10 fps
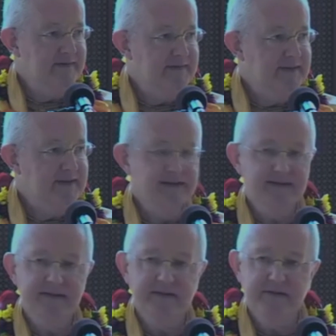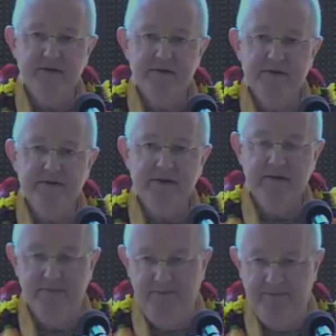is those
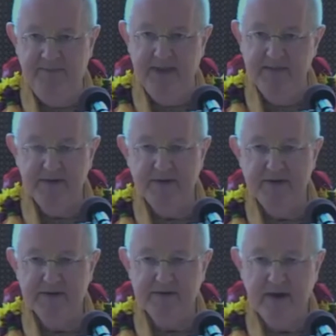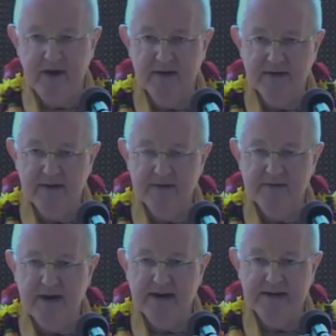impurities of heart that
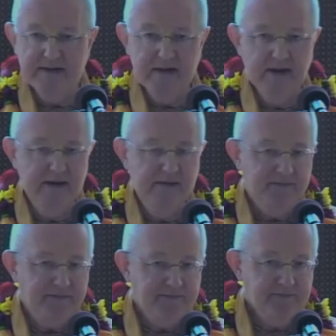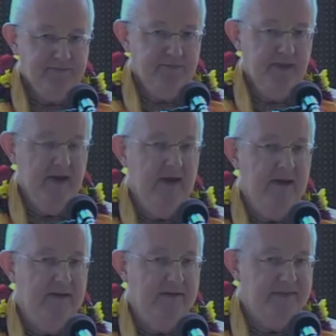arise
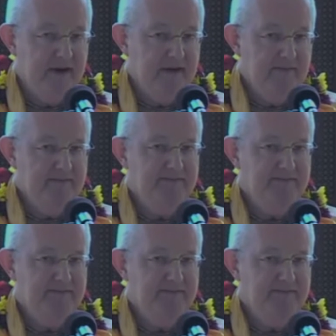from